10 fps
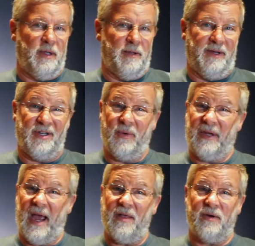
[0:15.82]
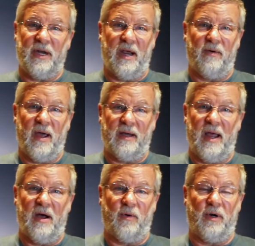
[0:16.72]
Until we gather again, right
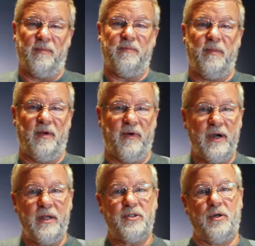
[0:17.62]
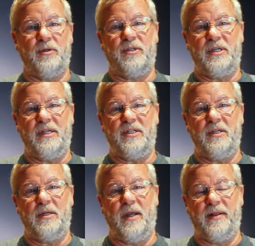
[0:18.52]
now we're in a very uncertain
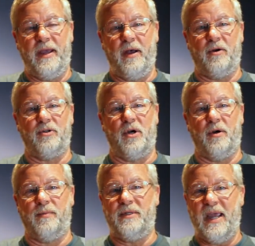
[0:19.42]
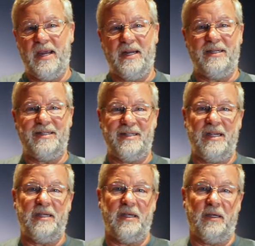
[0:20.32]
season, and the elders are daily
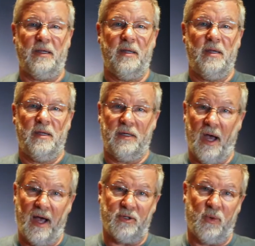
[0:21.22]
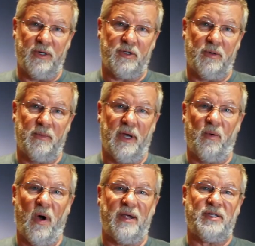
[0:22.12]
seeking God's wisdom
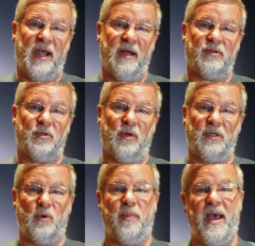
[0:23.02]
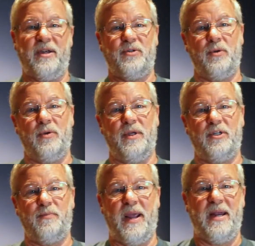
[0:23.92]
and wise counsel as we pass through
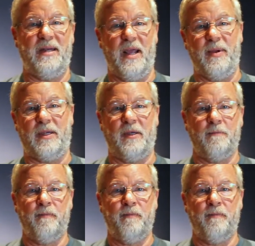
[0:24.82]
this pandemic.